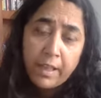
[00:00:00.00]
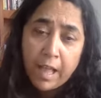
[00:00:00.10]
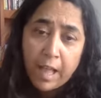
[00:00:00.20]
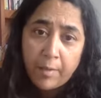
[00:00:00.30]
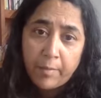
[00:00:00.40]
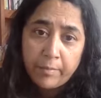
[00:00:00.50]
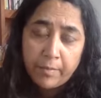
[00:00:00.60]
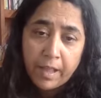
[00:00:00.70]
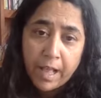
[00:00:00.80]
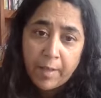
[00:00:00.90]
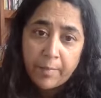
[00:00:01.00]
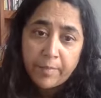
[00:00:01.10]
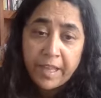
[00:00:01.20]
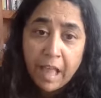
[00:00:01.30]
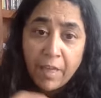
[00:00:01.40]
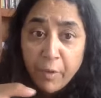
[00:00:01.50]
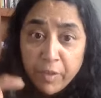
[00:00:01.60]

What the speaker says: the